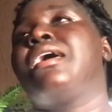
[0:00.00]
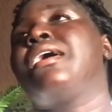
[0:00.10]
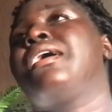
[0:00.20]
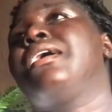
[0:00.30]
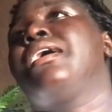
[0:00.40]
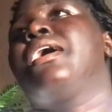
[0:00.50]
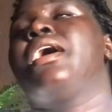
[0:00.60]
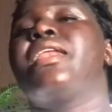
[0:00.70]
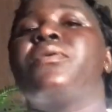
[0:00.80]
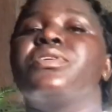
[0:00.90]
they
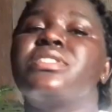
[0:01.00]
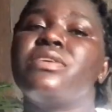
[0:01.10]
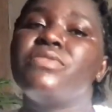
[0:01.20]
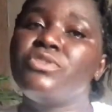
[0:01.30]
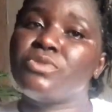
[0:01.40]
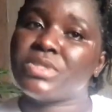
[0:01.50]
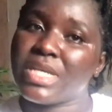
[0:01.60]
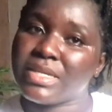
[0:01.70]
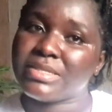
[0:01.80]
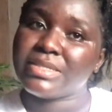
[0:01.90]
was giving you
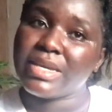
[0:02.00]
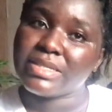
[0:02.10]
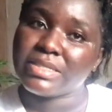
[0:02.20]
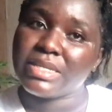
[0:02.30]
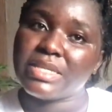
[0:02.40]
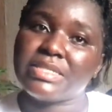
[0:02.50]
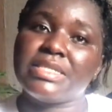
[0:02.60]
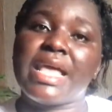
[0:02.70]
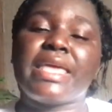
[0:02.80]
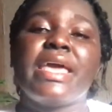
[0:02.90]
tests, tests, tests. It's
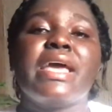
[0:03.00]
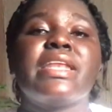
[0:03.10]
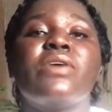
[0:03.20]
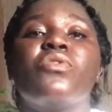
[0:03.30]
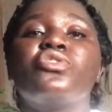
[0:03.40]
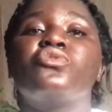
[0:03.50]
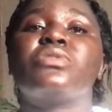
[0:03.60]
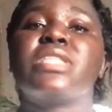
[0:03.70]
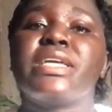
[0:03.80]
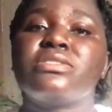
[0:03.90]
like they want to
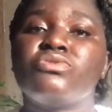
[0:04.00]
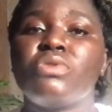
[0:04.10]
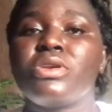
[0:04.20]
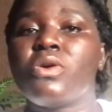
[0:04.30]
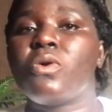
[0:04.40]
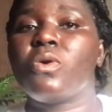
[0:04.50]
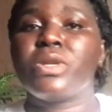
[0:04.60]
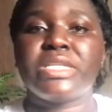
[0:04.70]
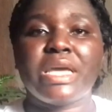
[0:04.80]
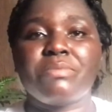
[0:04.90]
test run
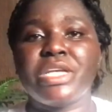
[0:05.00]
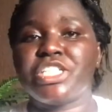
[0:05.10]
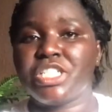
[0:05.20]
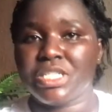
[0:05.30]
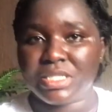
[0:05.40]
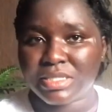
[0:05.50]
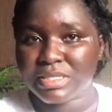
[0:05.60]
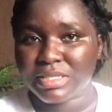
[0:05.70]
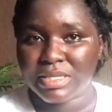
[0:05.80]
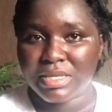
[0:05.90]
all their
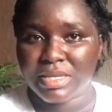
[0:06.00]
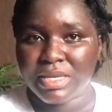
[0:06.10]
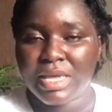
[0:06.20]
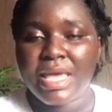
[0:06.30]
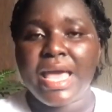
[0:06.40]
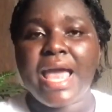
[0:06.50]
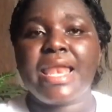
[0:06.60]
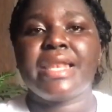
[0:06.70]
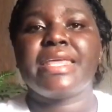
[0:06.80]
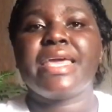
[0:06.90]
machines. And
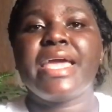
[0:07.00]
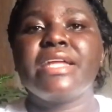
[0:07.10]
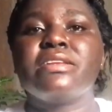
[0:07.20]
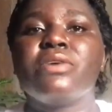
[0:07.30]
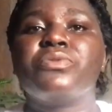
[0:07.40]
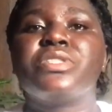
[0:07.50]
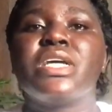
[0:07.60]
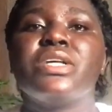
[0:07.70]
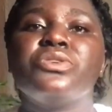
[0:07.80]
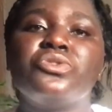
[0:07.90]
at the end, they will
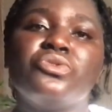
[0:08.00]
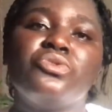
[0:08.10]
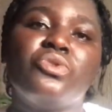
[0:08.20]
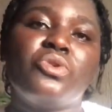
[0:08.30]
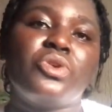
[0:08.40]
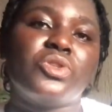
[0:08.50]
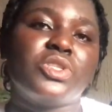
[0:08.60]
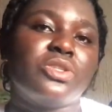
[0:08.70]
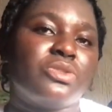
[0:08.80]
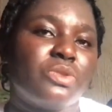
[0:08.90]
tell you to go,
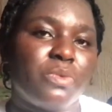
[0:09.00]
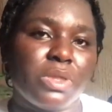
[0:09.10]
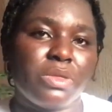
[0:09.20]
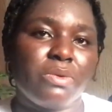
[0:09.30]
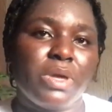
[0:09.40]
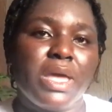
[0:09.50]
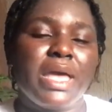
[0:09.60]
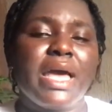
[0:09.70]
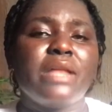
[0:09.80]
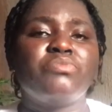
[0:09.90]
nothing is wrong with you.
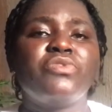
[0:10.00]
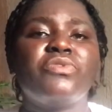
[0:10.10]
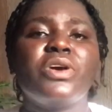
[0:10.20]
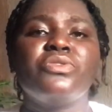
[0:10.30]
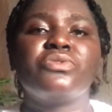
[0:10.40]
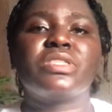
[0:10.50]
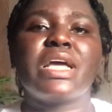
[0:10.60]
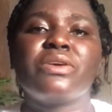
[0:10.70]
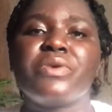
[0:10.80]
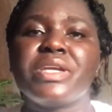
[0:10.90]
And before you
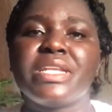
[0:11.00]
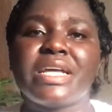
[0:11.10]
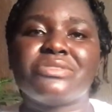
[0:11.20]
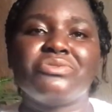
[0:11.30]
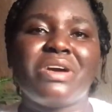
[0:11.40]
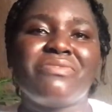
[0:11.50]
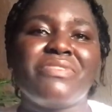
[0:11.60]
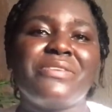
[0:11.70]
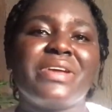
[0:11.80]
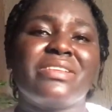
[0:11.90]
start going that, you have
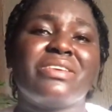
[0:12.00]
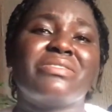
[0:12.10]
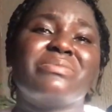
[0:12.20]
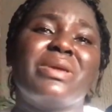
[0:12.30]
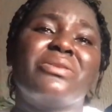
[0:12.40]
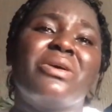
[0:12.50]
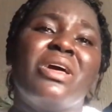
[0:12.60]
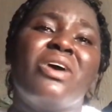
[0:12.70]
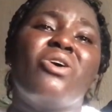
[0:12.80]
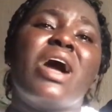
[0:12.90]
found out you have spent
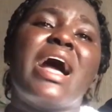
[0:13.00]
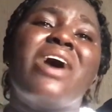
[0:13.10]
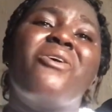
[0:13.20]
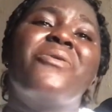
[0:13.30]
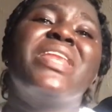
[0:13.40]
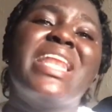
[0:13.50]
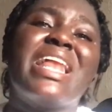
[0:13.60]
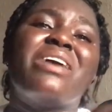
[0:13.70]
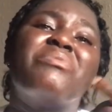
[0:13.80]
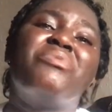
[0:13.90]
100 and
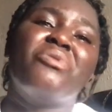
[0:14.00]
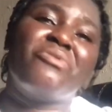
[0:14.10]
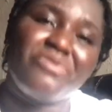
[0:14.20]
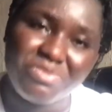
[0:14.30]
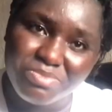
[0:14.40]
above.